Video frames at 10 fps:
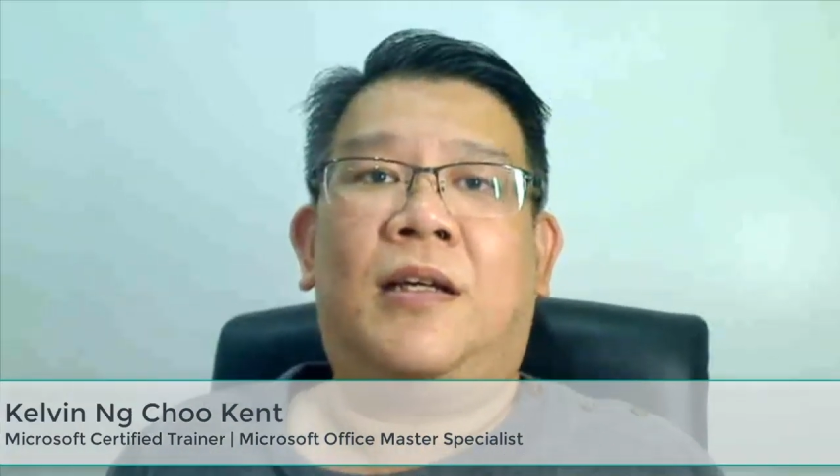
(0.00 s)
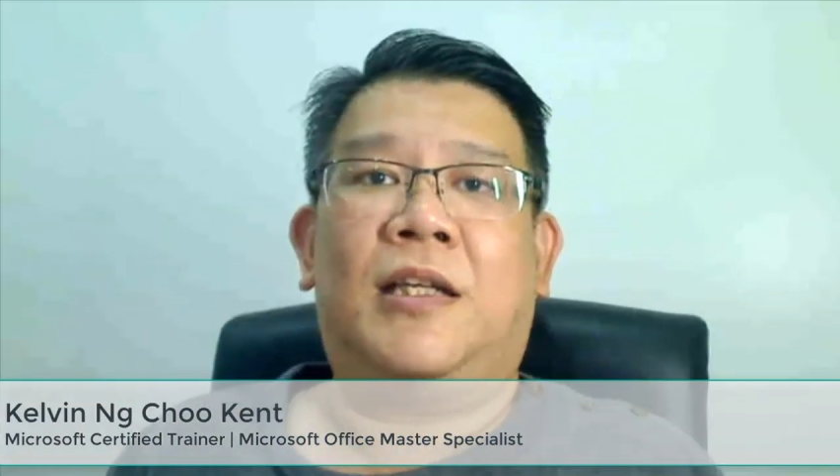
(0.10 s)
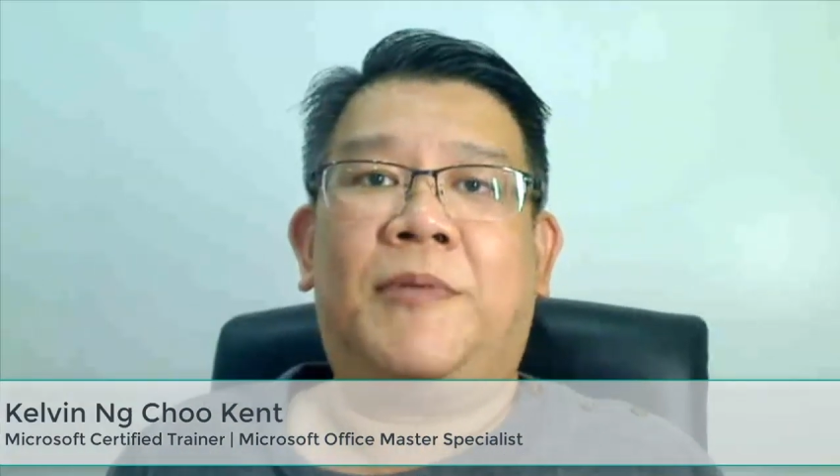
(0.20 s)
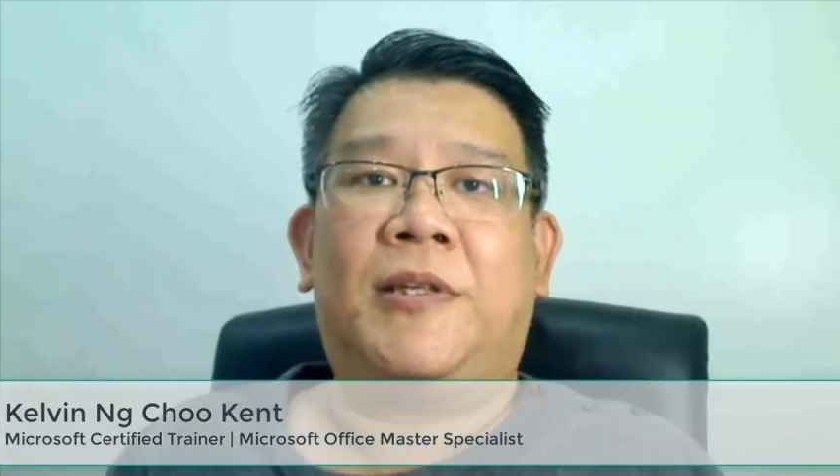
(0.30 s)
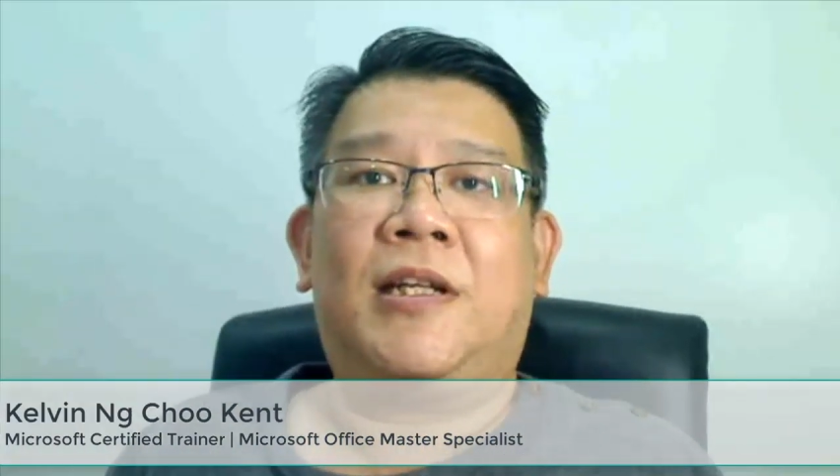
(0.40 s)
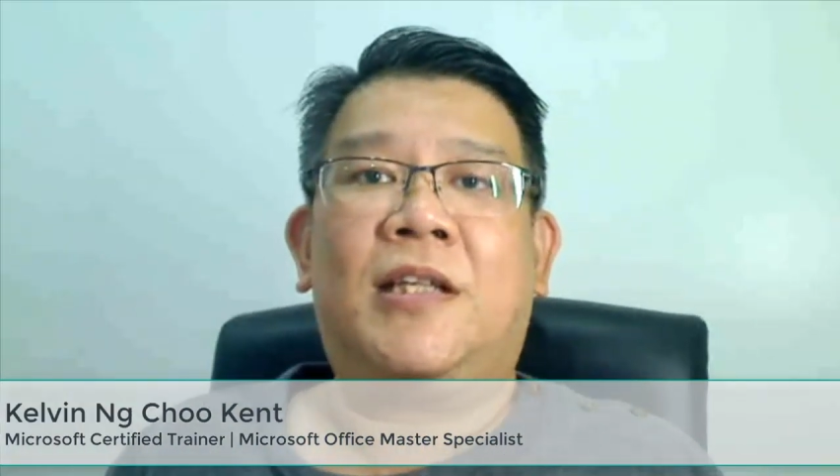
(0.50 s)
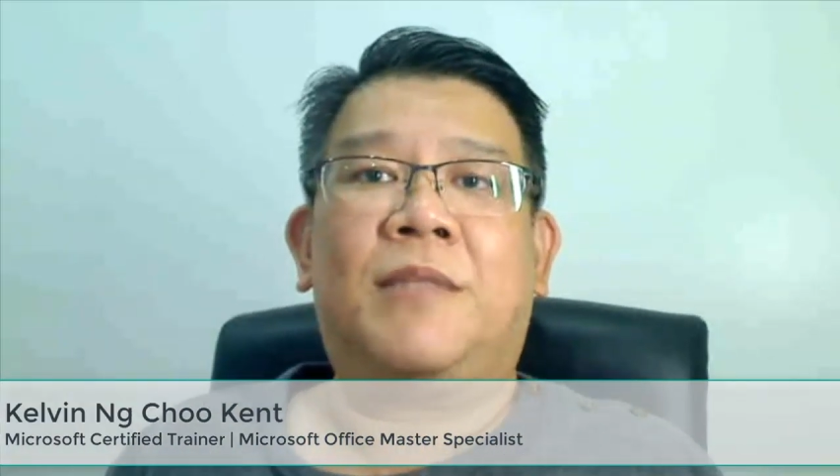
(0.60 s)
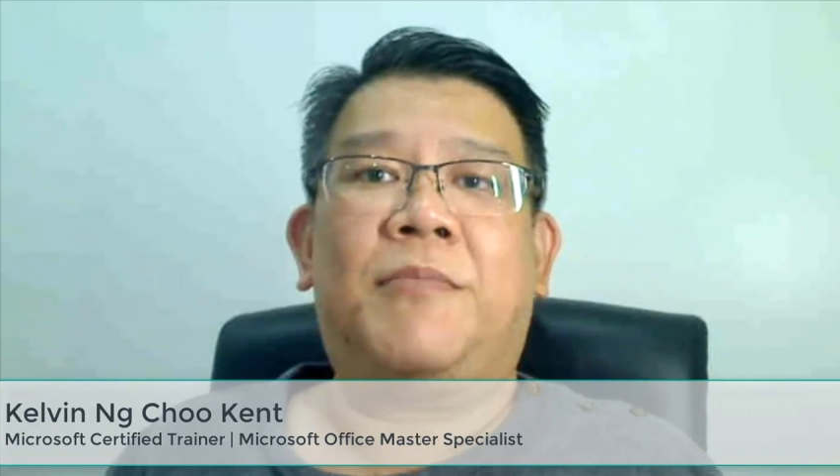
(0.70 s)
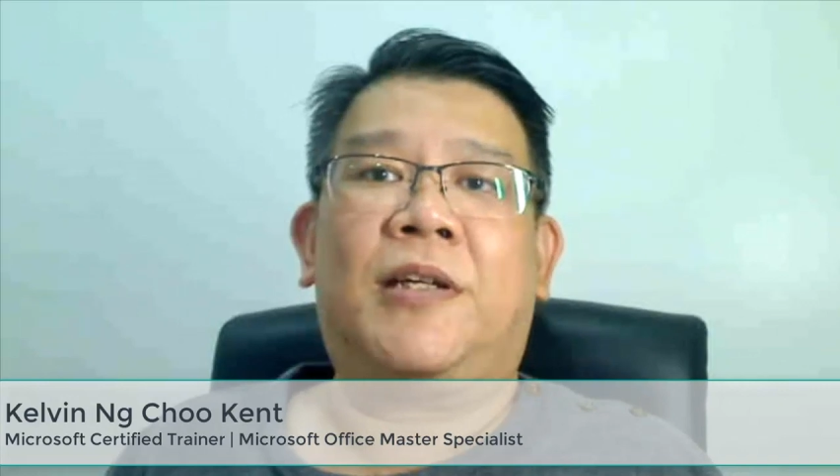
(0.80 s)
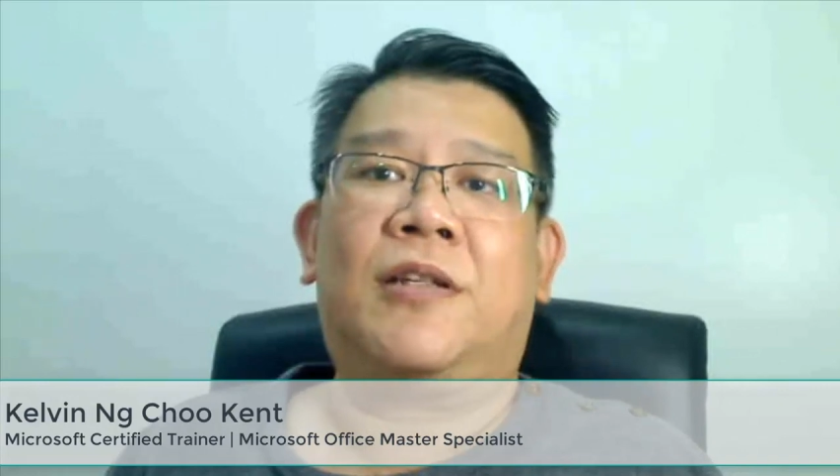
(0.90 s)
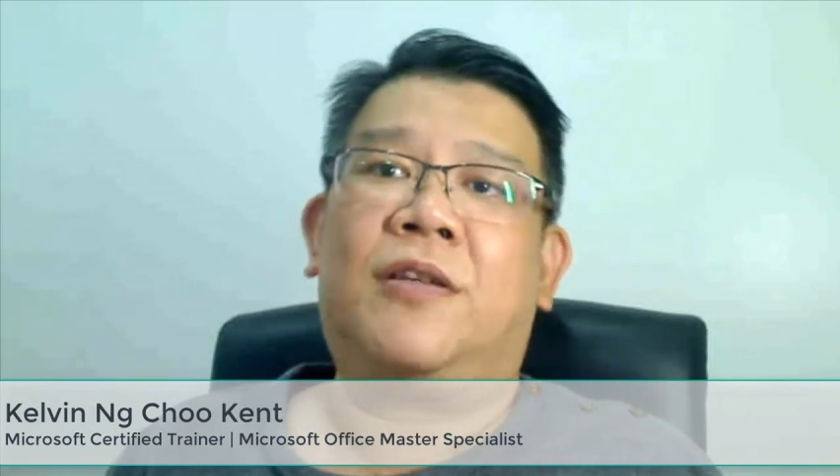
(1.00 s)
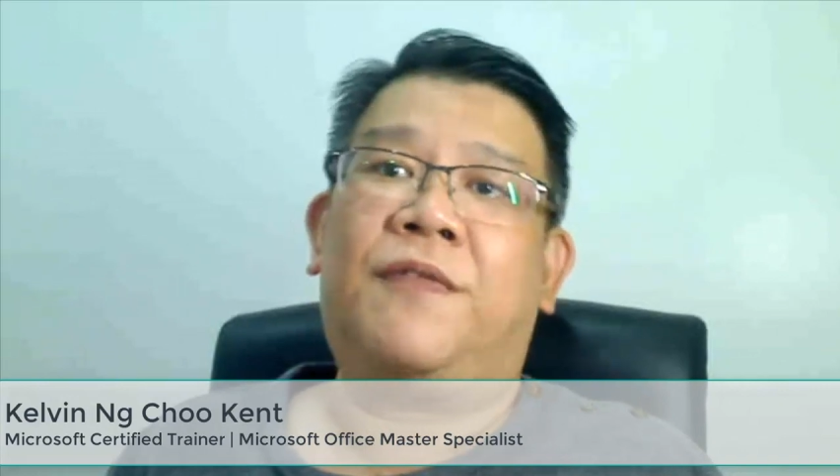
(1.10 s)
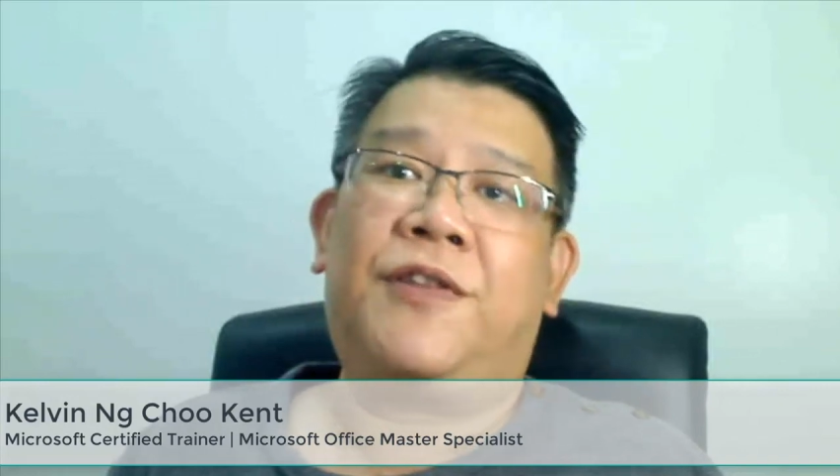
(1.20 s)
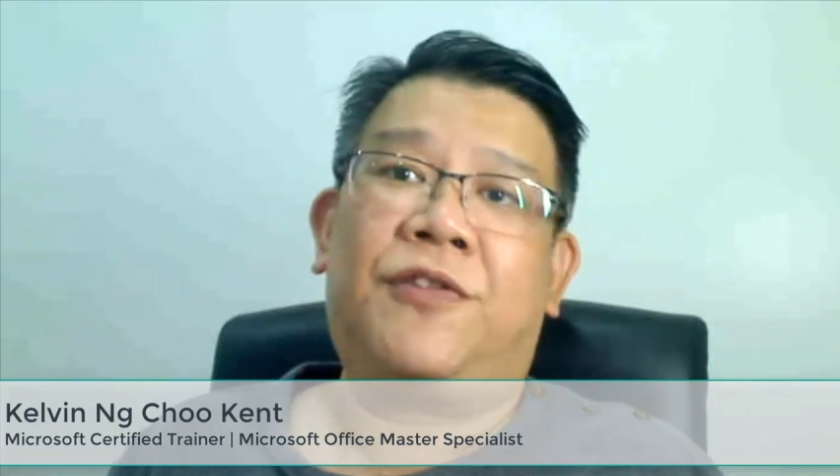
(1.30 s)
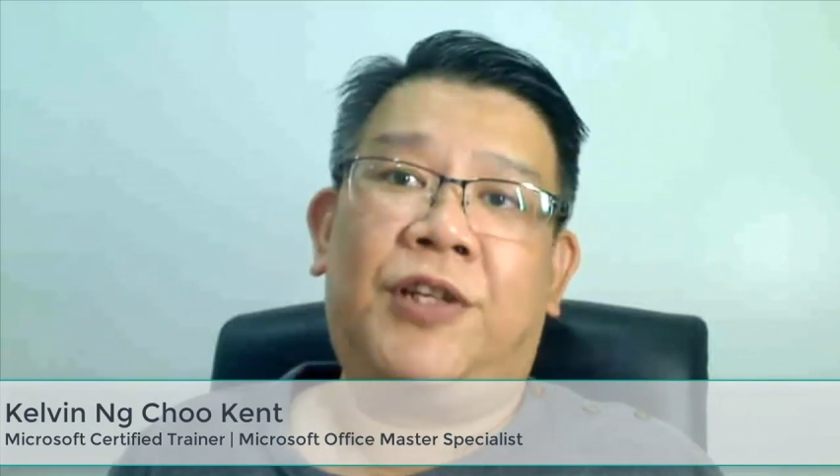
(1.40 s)
I specialize in Microsoft
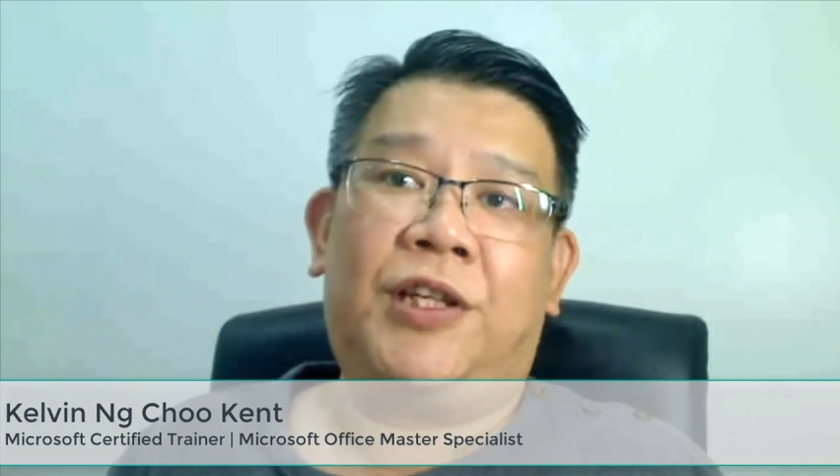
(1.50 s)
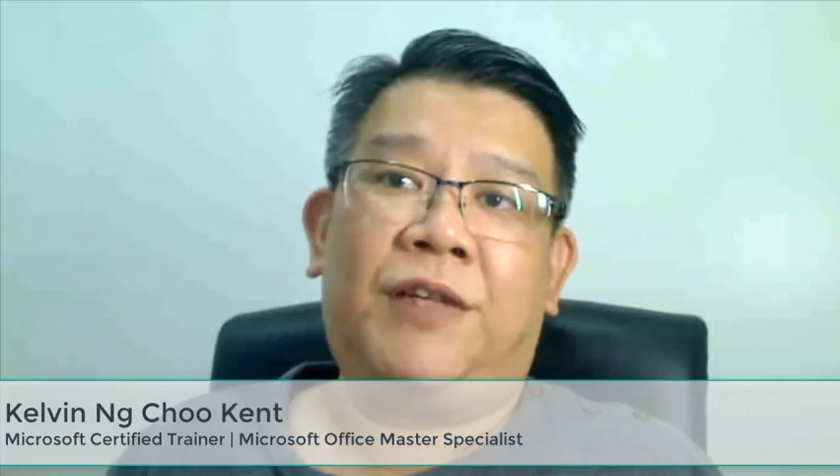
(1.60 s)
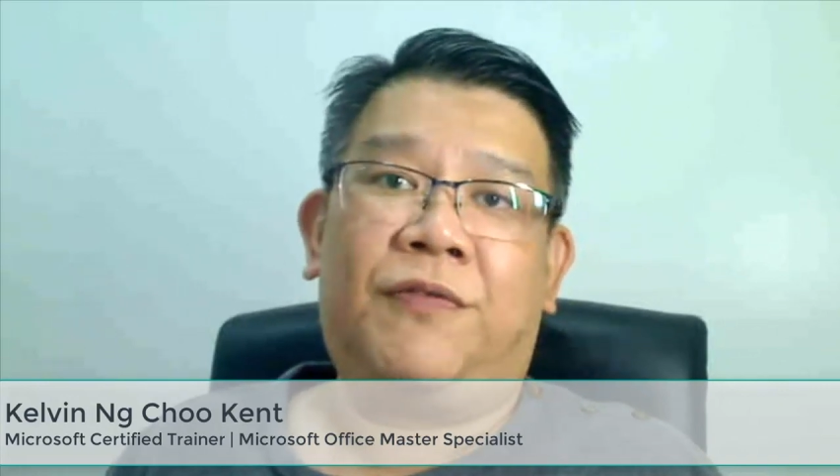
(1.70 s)
Office training